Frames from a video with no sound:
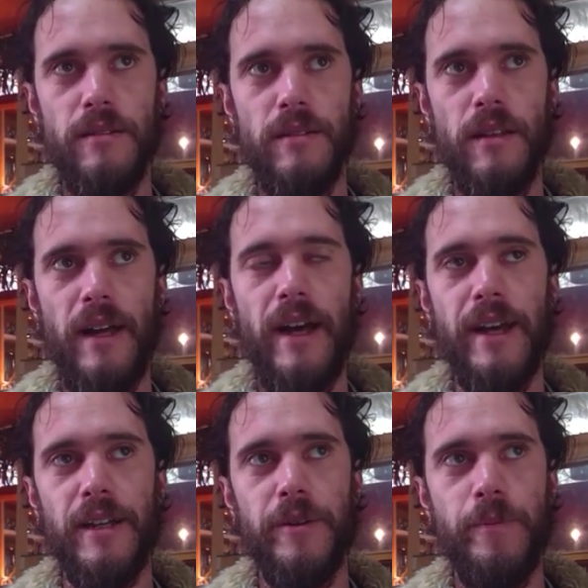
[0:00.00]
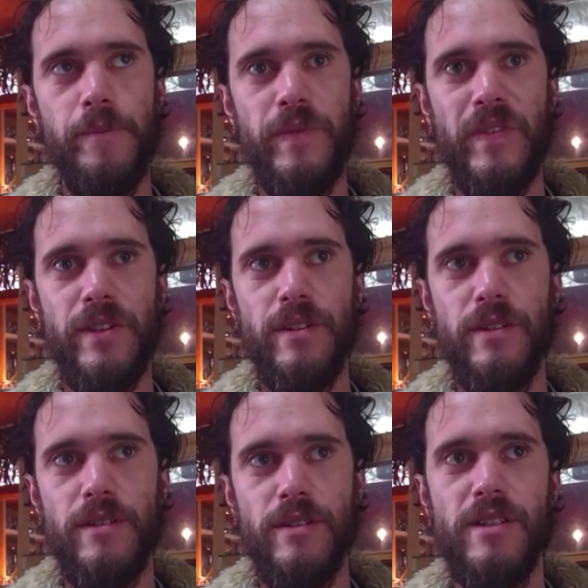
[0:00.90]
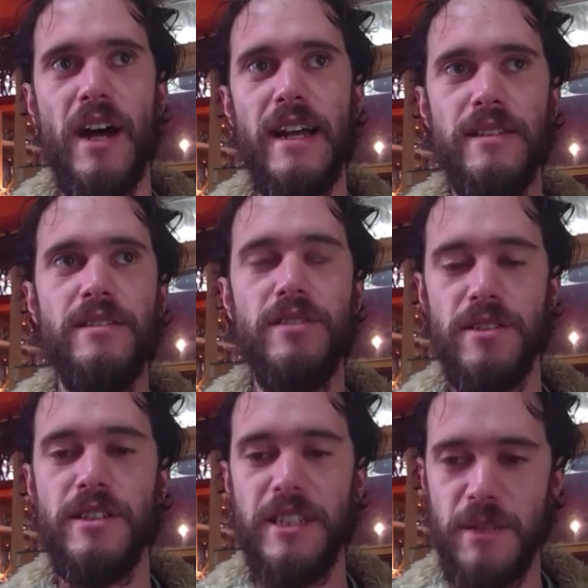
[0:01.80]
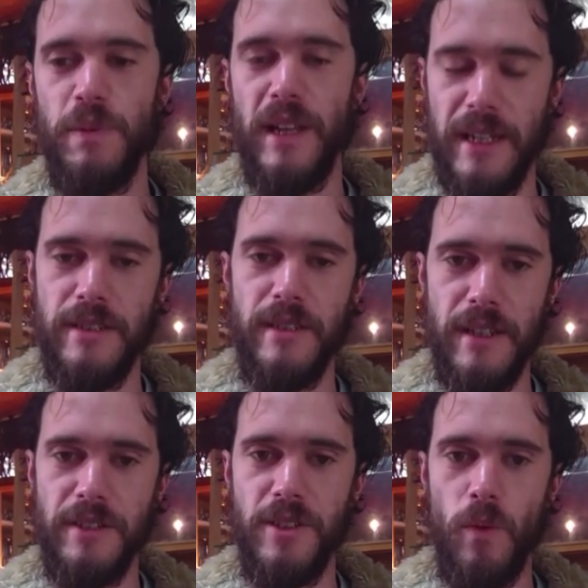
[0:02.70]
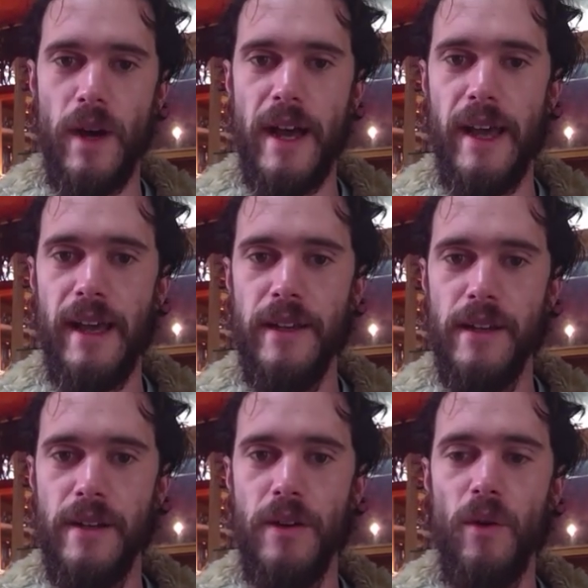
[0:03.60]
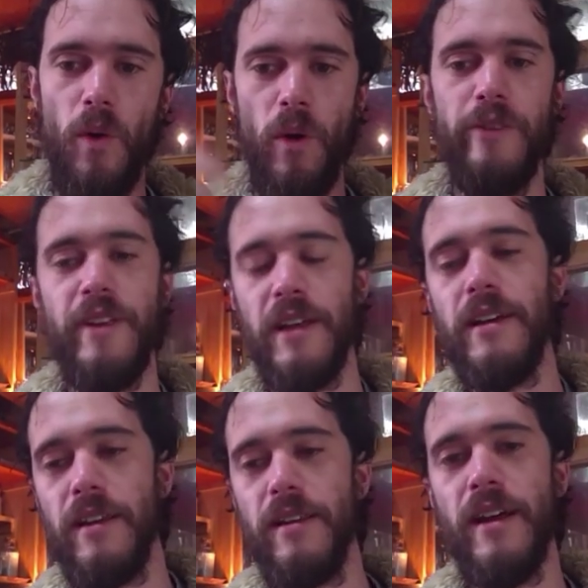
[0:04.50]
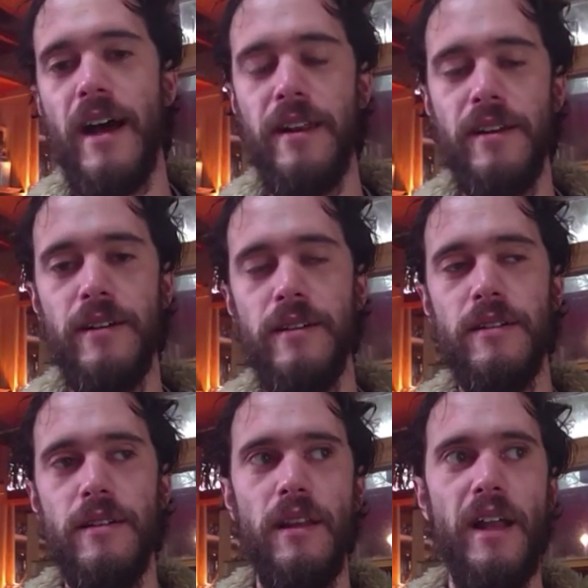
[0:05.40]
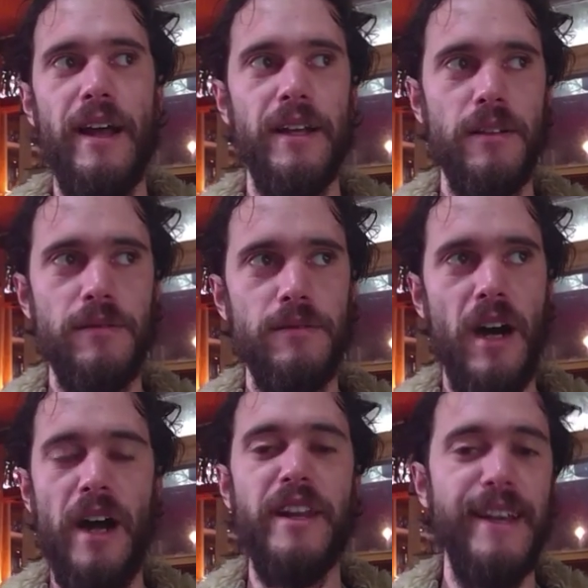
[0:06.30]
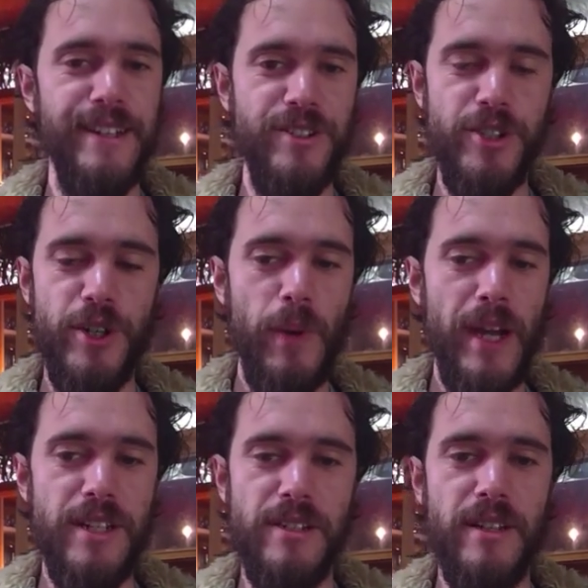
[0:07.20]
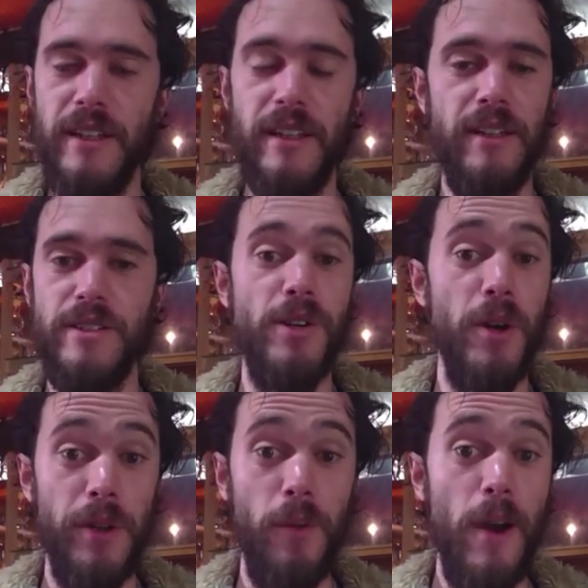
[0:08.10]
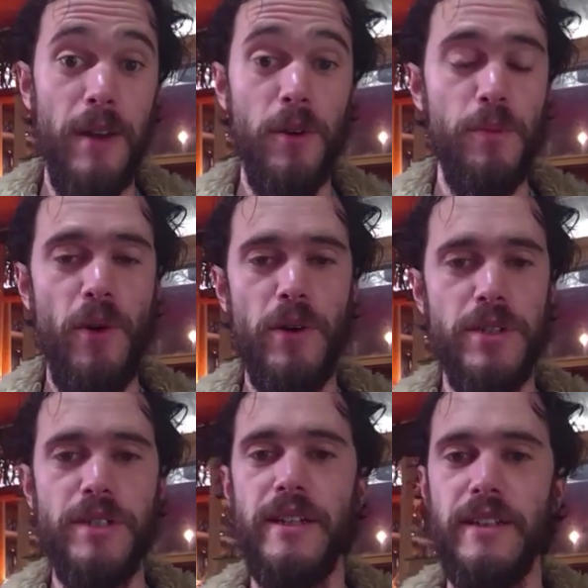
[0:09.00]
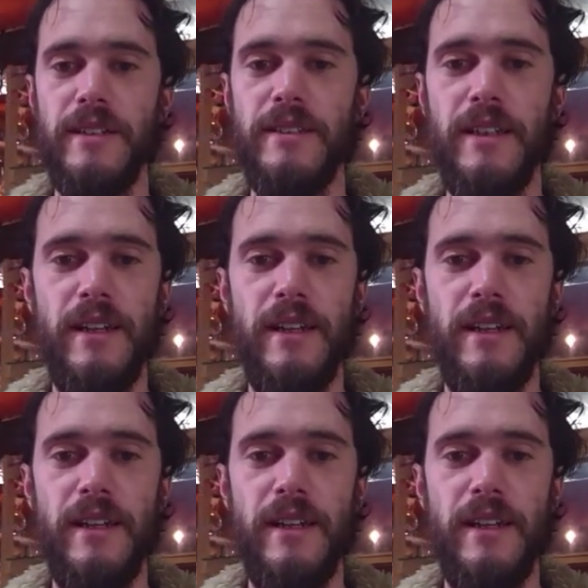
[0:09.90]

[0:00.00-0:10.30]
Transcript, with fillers: like science just explains things away sure. or thinking that like unhinged new age thinking is the only way to approach things